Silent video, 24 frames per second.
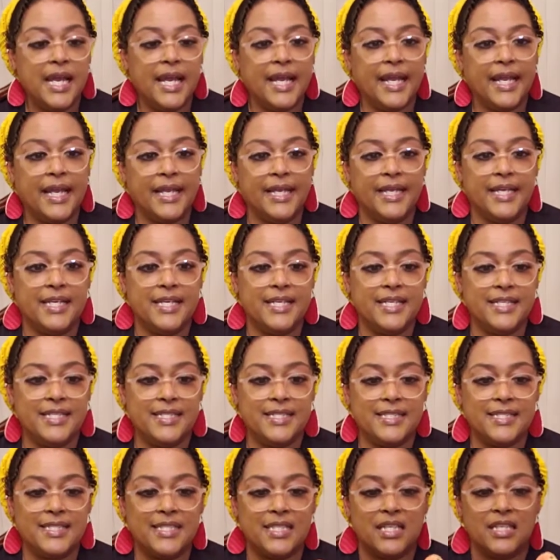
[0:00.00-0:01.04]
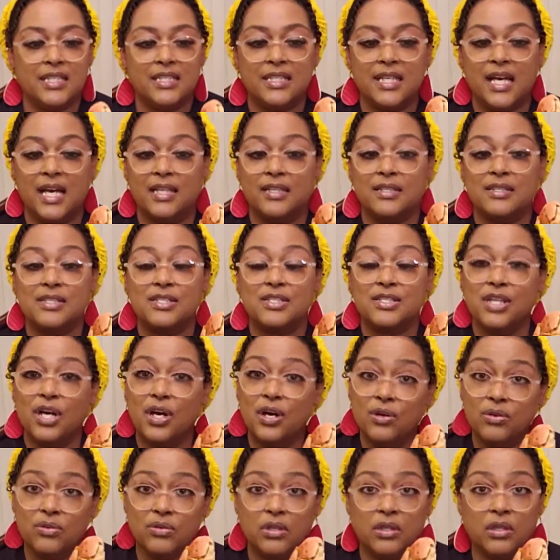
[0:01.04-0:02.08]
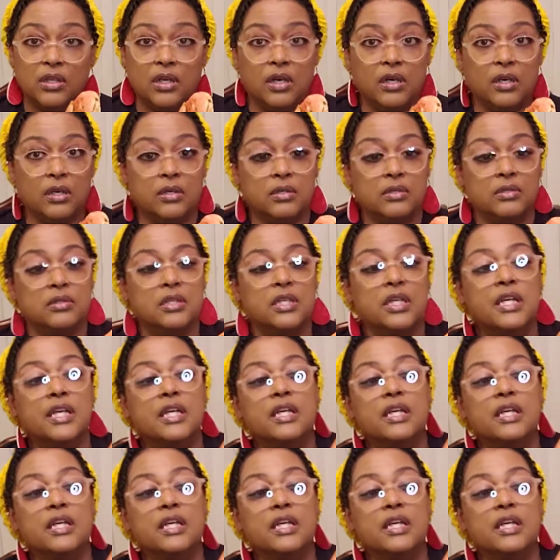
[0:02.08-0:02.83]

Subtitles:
And now the stone claw,